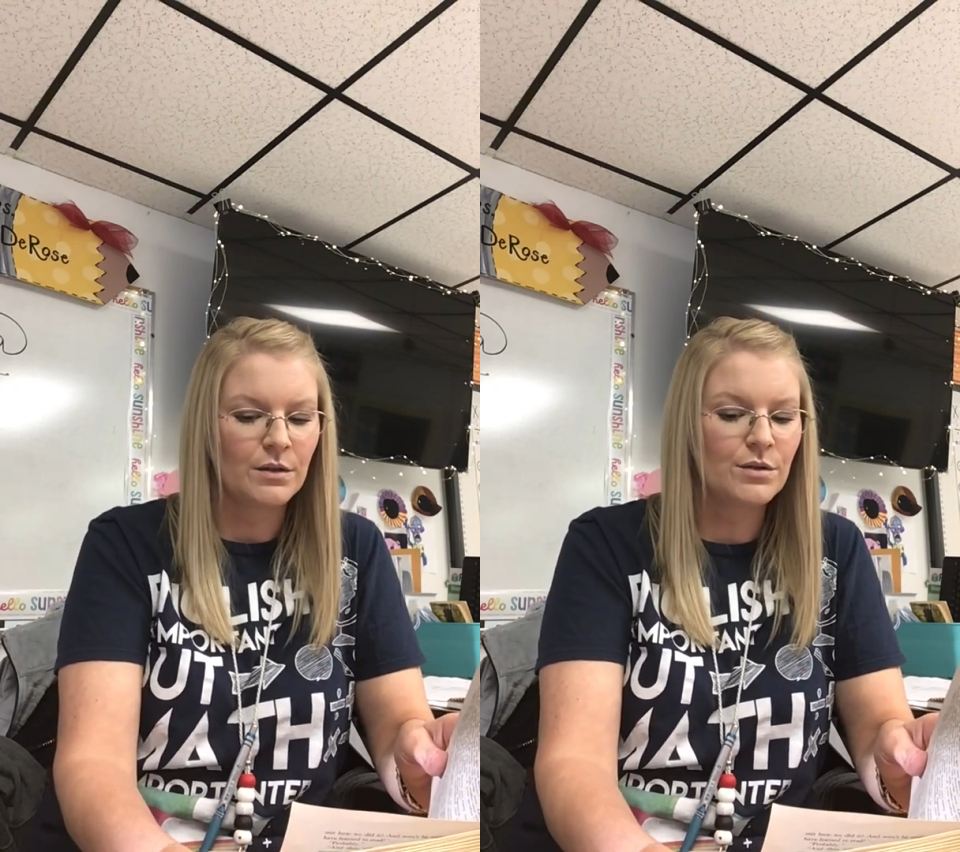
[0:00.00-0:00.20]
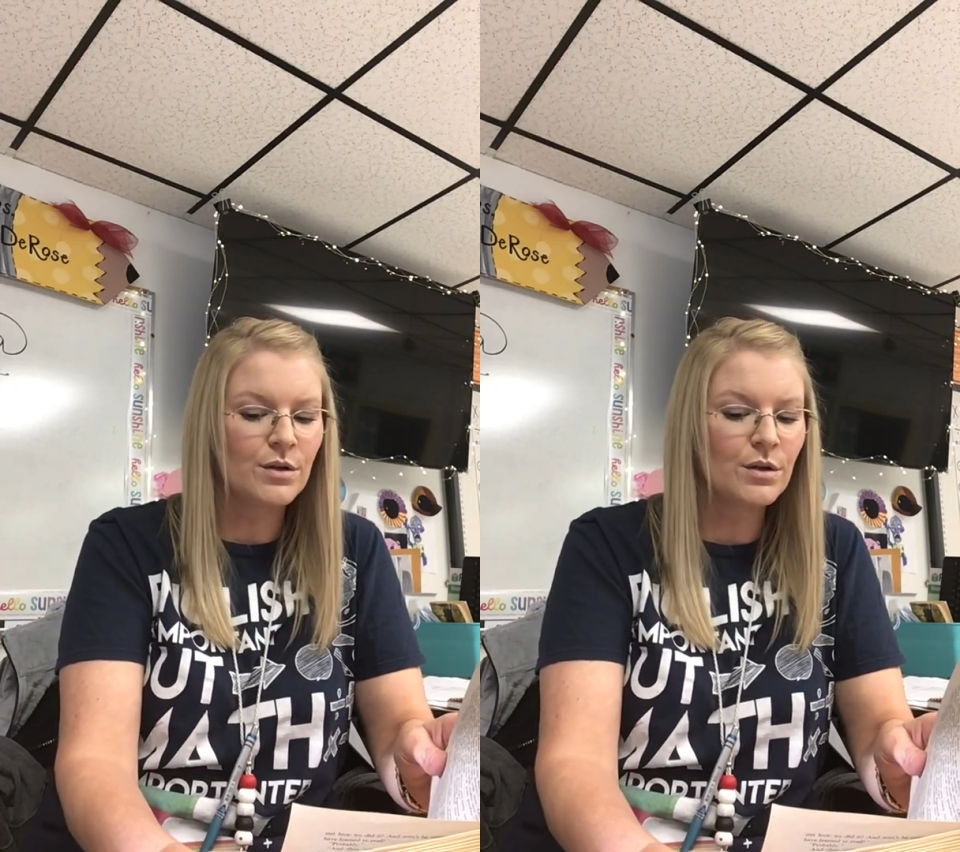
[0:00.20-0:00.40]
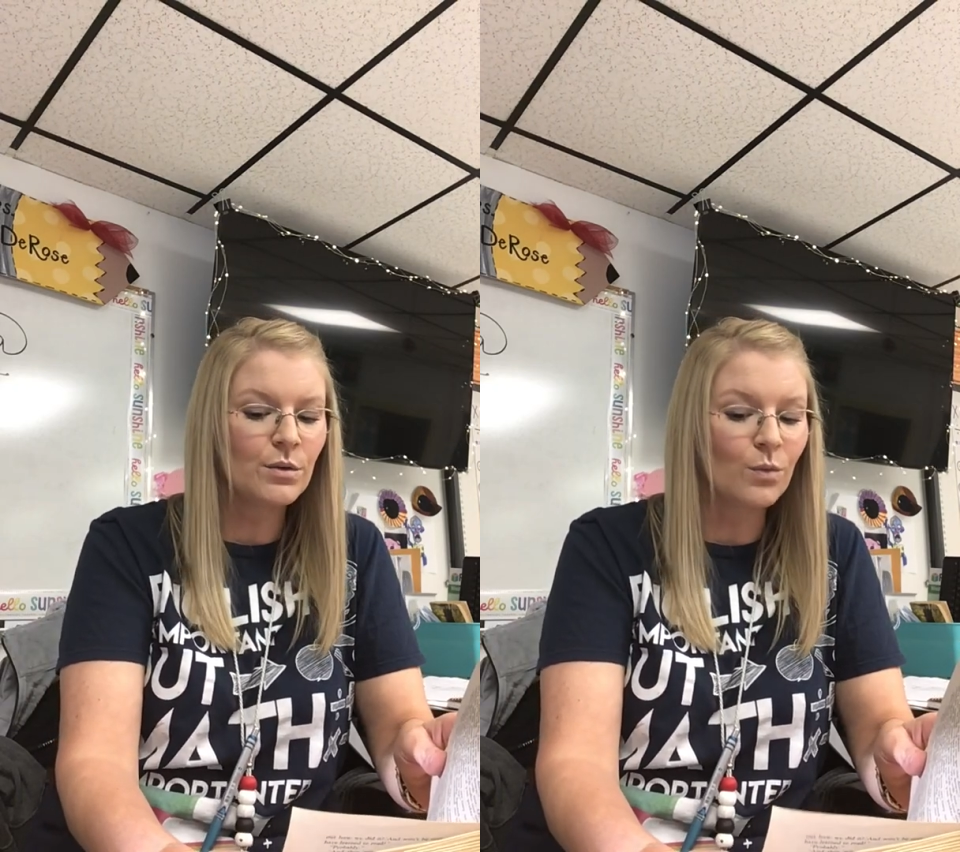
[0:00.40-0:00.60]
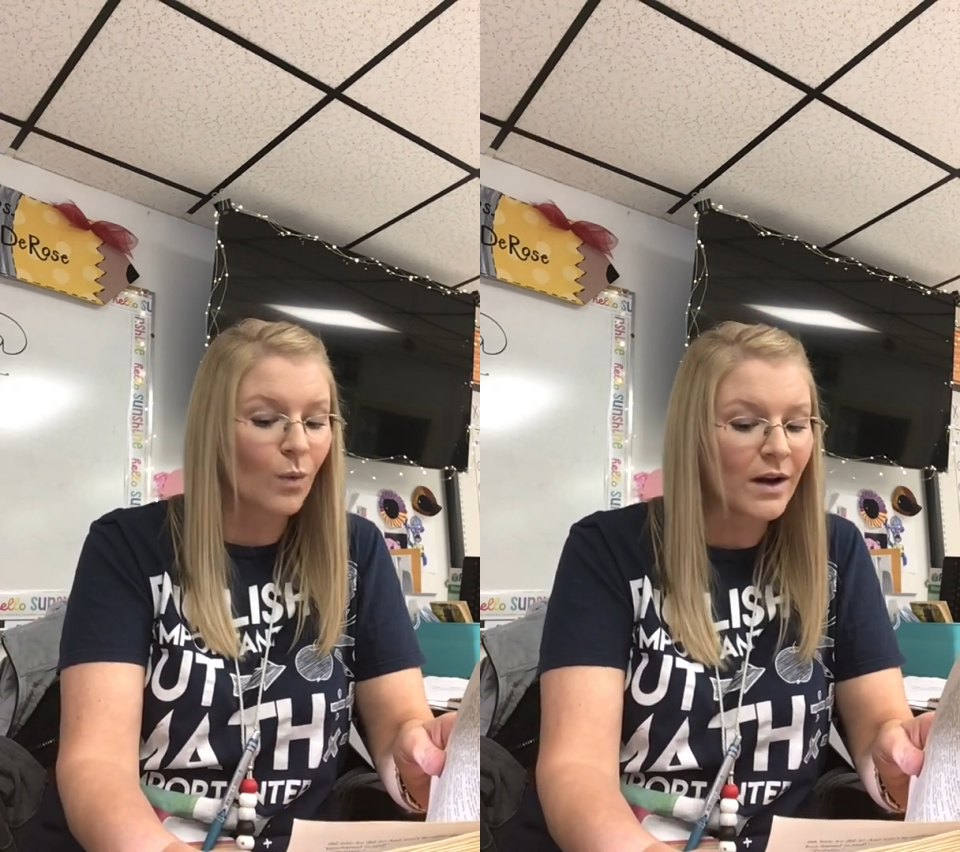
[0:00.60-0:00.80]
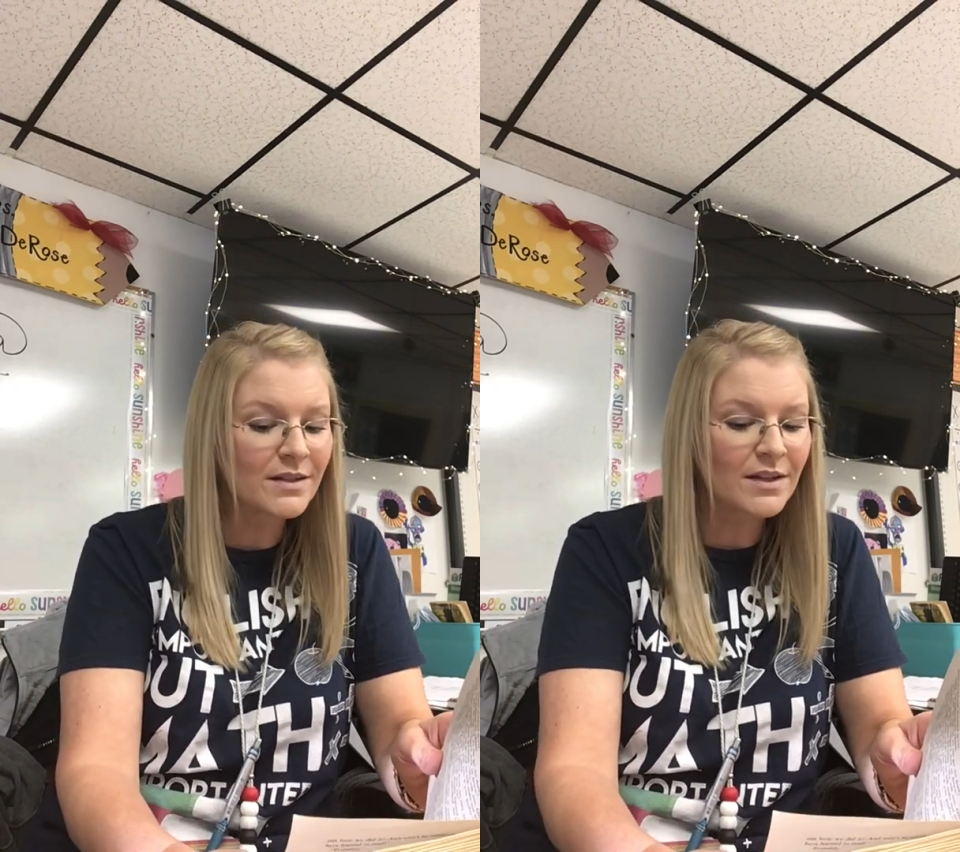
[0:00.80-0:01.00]
Do you
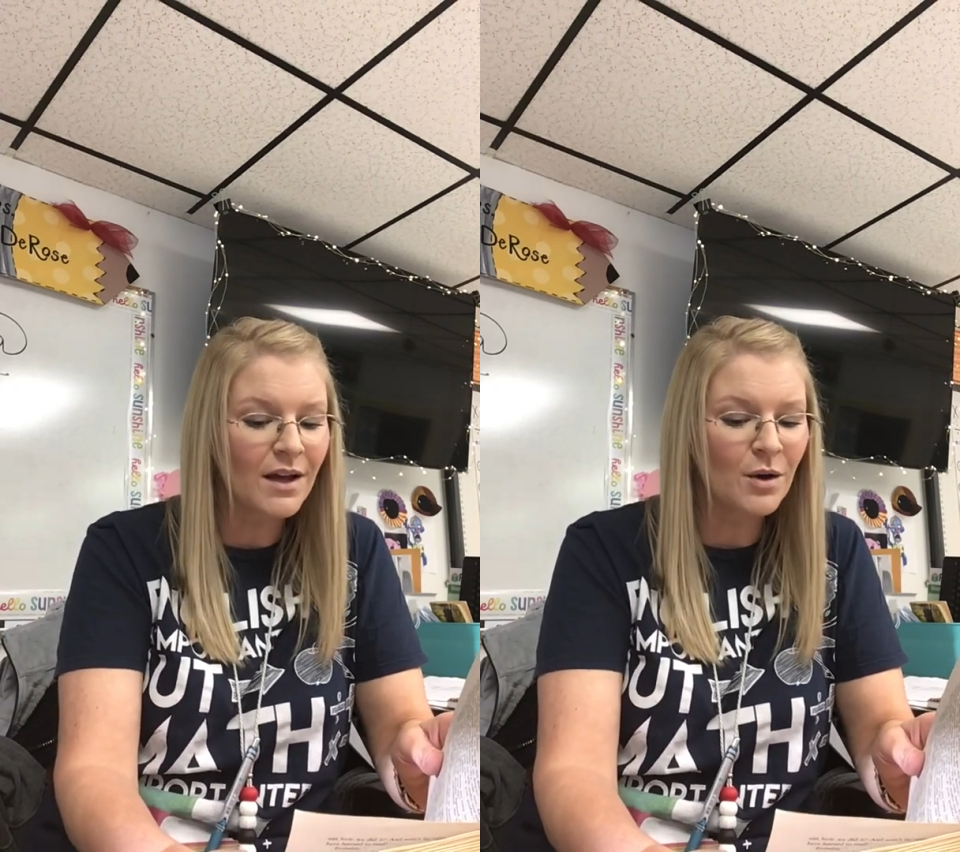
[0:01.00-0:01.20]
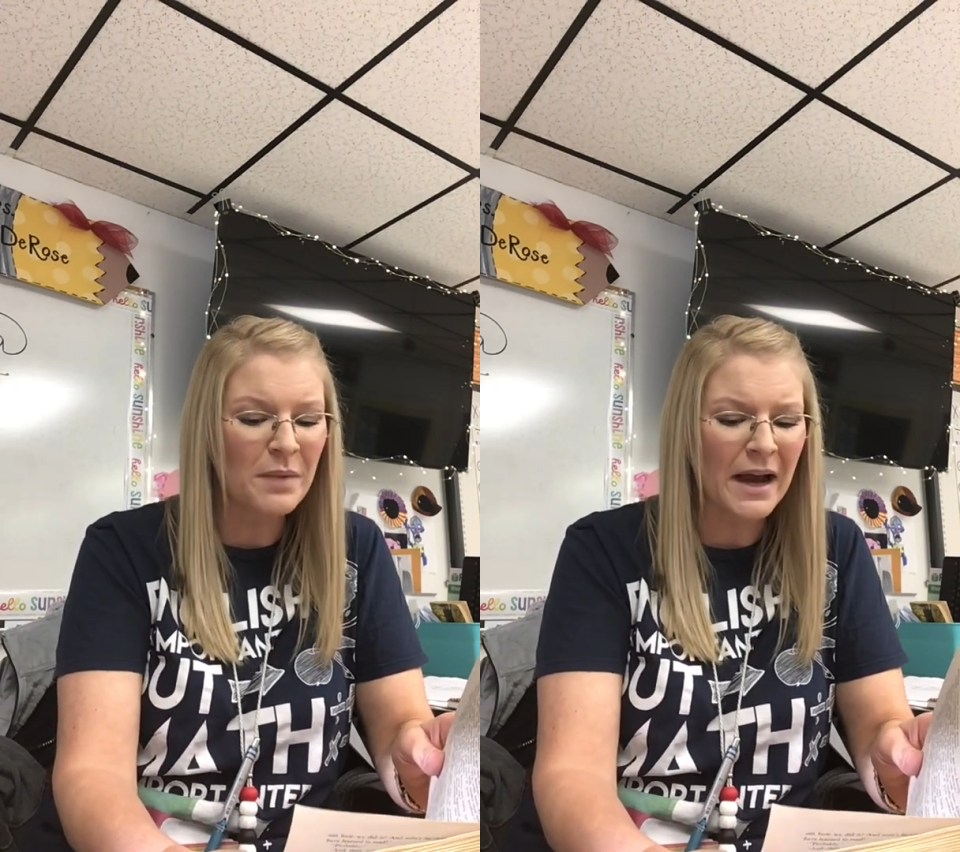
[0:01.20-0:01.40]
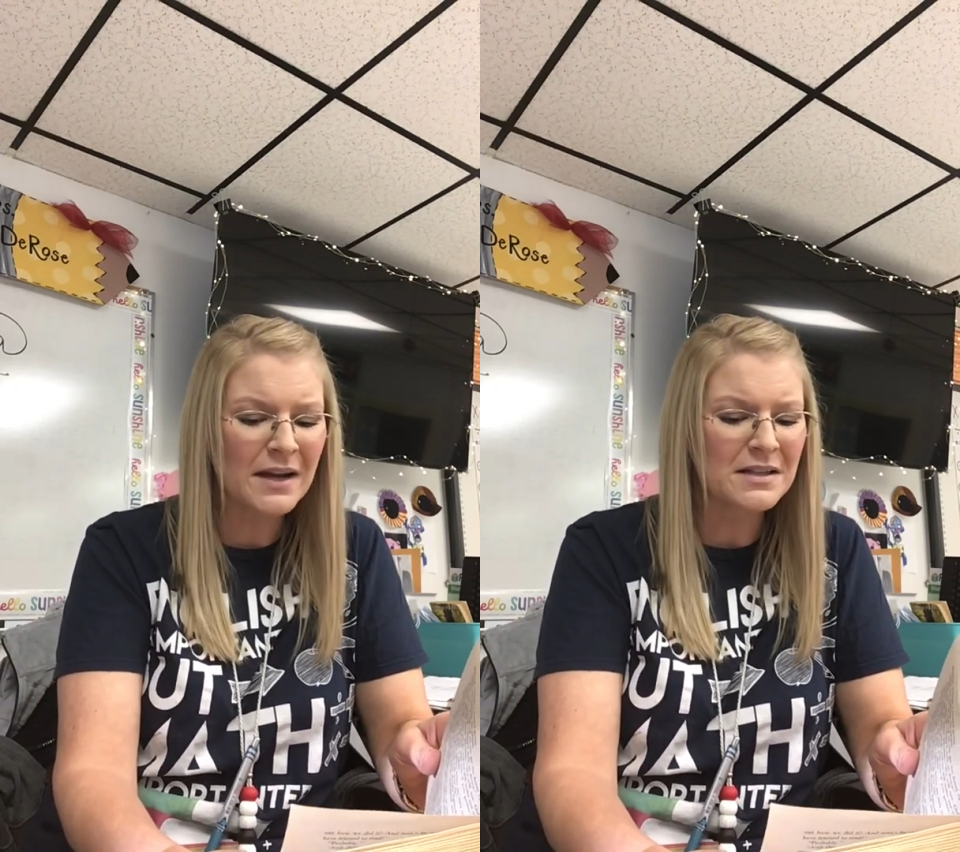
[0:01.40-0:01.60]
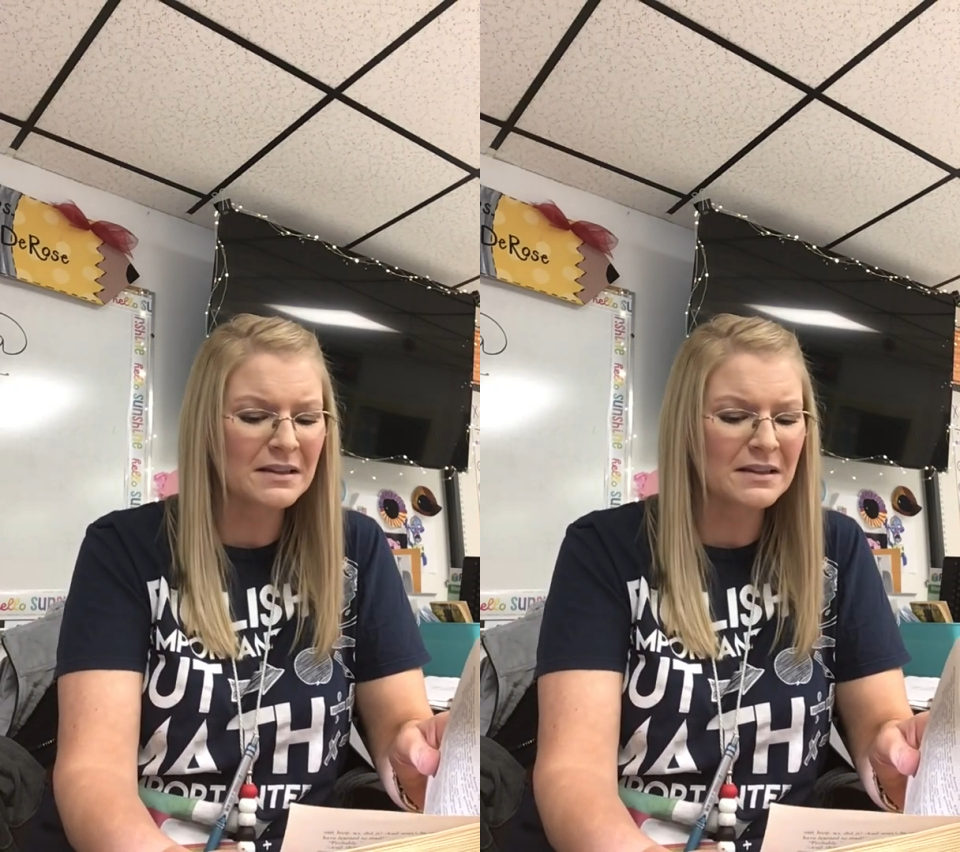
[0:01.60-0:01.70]
want to go back to